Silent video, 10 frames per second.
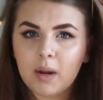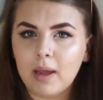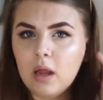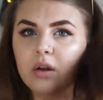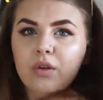but I
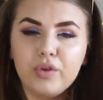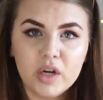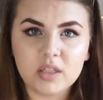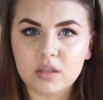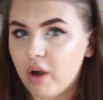mean, for an
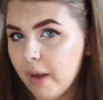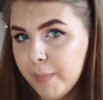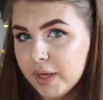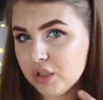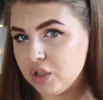Instagram
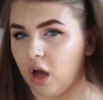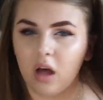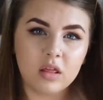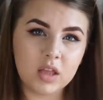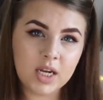
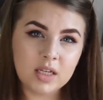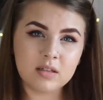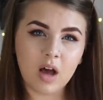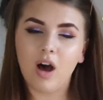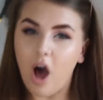picture,
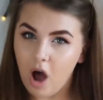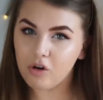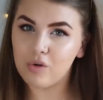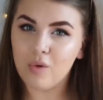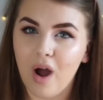these are
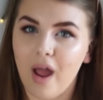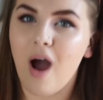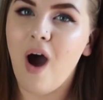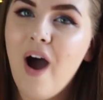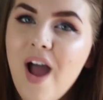alright.
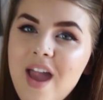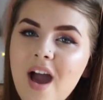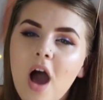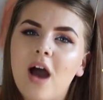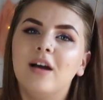
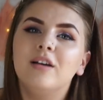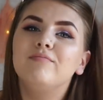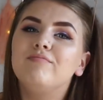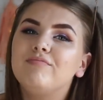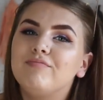I
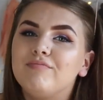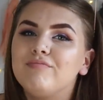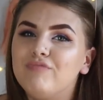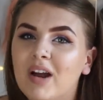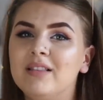
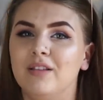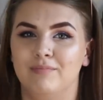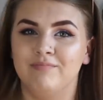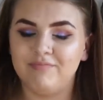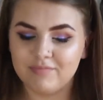rate
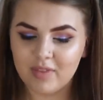them.